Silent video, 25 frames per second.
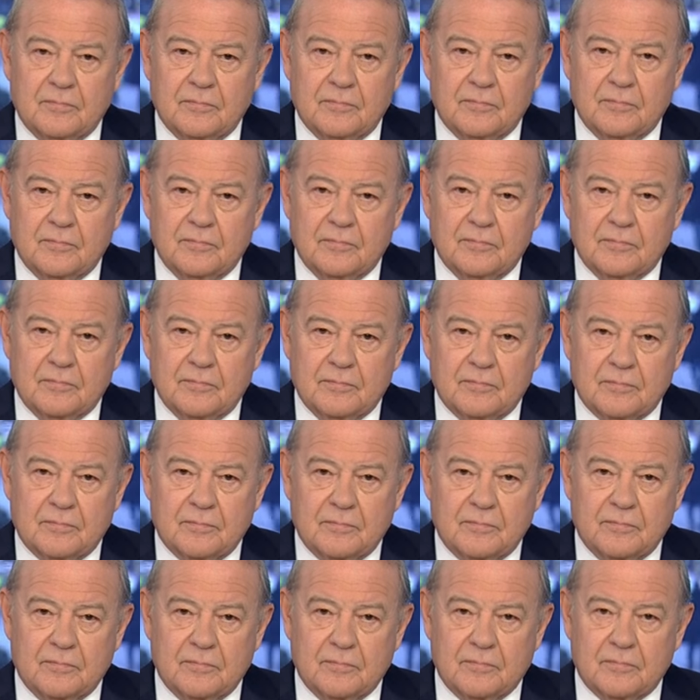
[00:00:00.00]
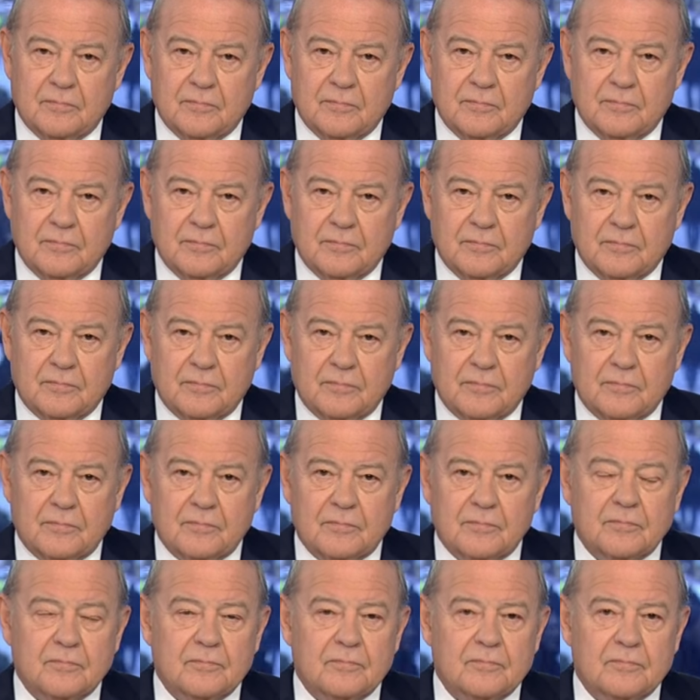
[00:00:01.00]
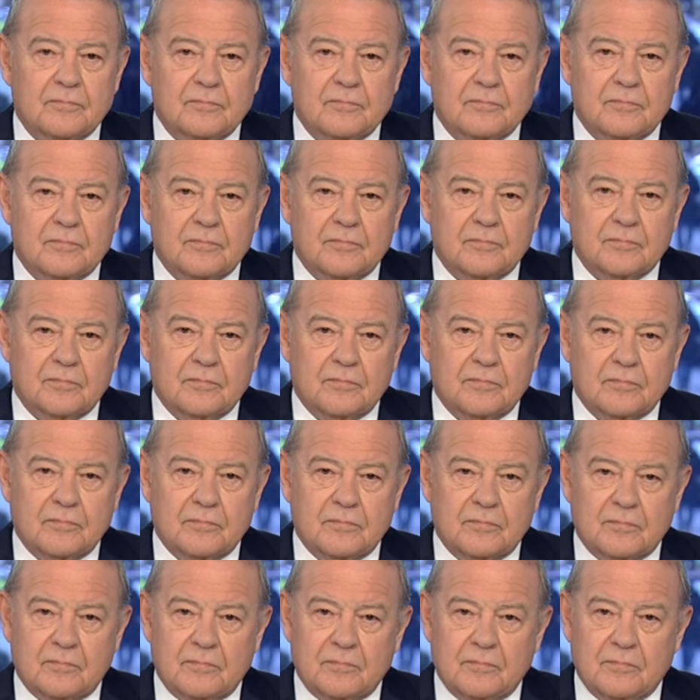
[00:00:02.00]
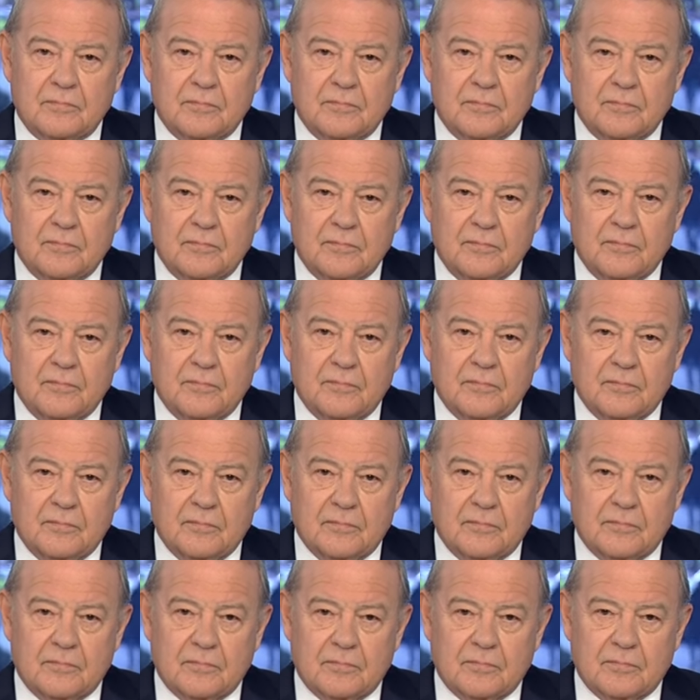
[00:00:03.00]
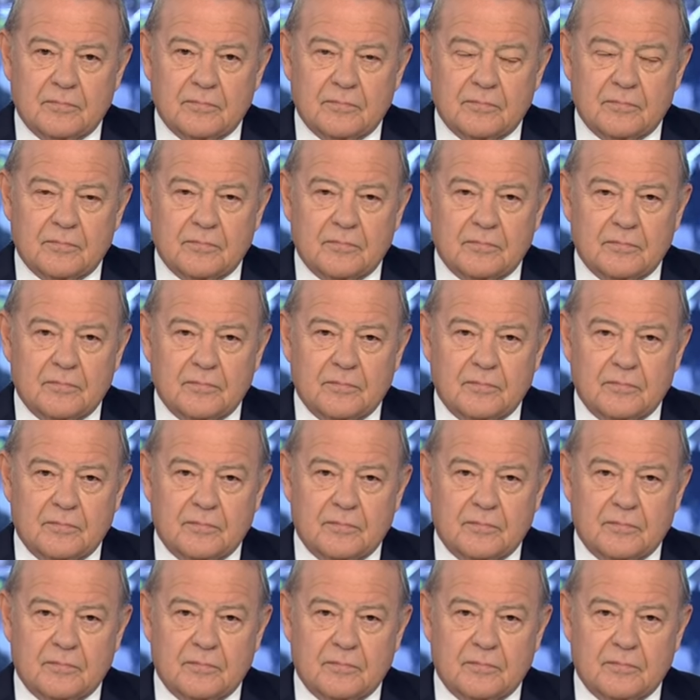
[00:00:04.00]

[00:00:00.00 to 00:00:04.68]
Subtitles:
This person isn't speaking.